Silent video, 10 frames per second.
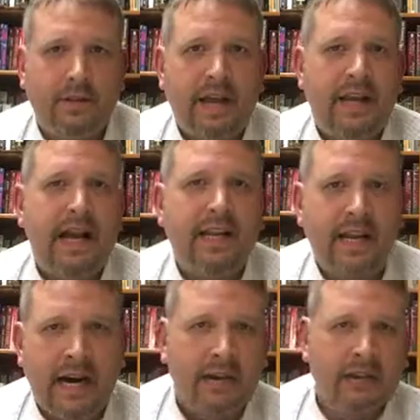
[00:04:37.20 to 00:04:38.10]
that
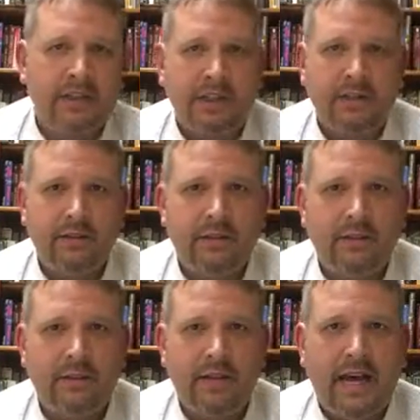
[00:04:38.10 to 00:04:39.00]
ideology,
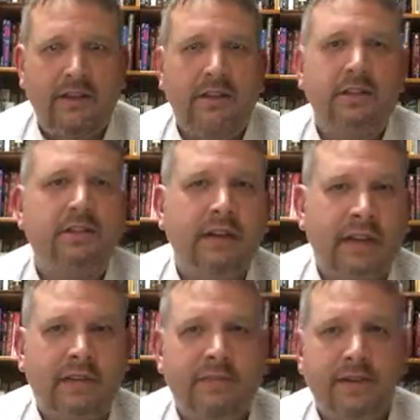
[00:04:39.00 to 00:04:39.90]
that
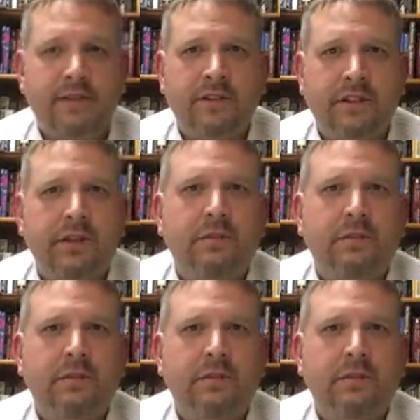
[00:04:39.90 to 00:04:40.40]
collectivist,